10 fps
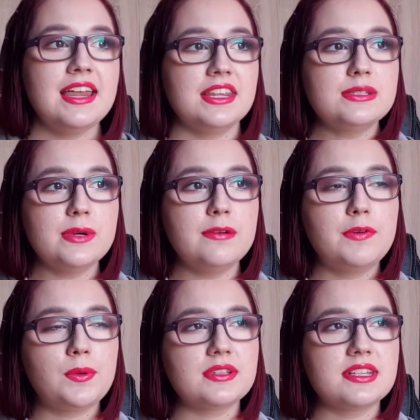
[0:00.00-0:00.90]
This one
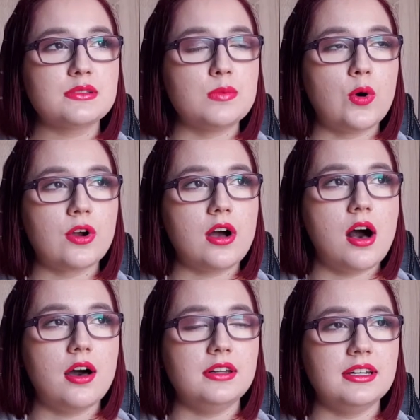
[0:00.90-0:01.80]
focuses more
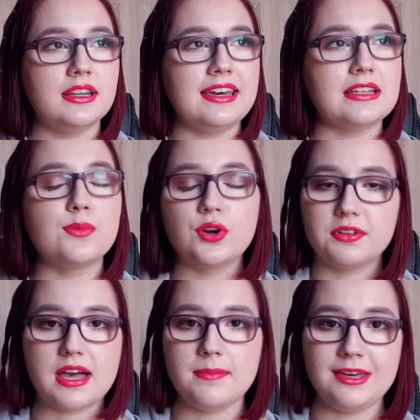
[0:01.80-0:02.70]
on, like, it's more of
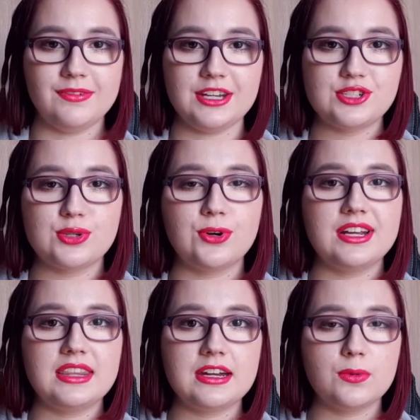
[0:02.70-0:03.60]
a coming-of-age
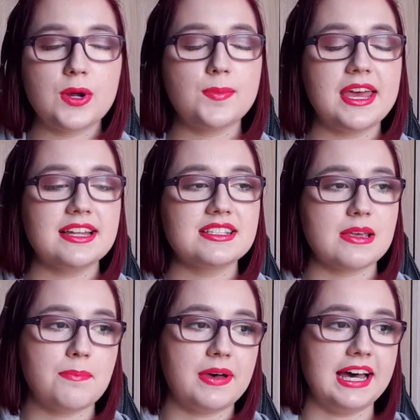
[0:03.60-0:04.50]
story than a romance,
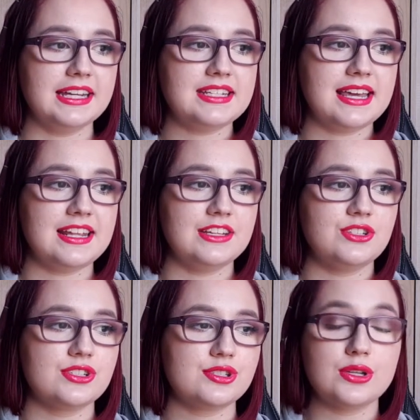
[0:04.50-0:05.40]
but it is
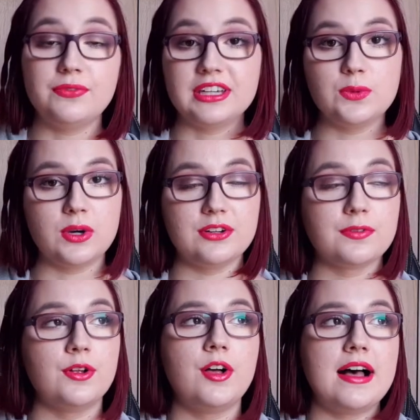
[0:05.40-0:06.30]
just so fucking
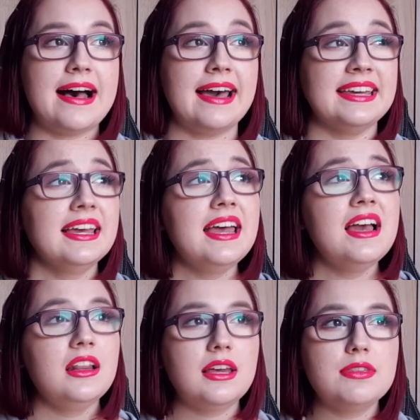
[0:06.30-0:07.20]
wonderful. I
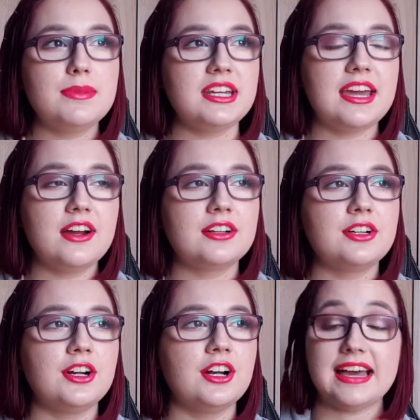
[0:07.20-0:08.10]
love the main
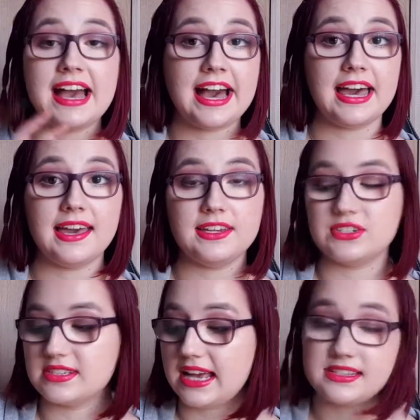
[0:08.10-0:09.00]
character. I
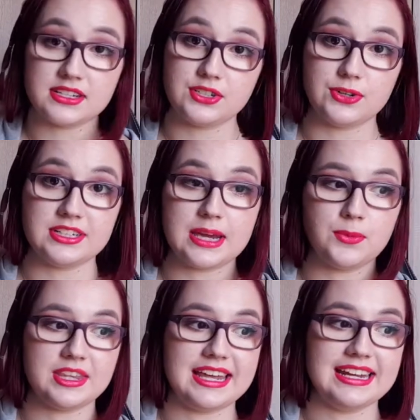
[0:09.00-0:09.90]
just had such a great time
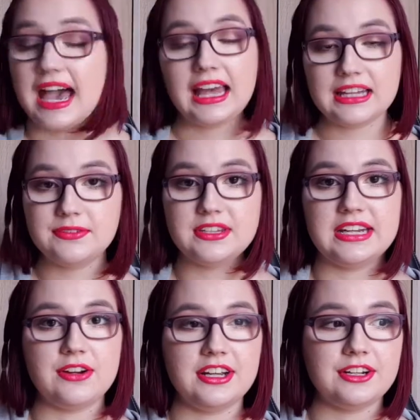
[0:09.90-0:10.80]
with it, and I love the
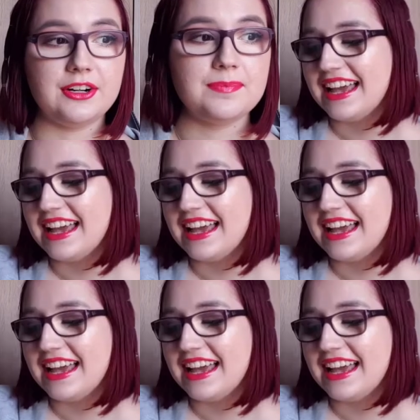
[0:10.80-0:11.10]
narrator.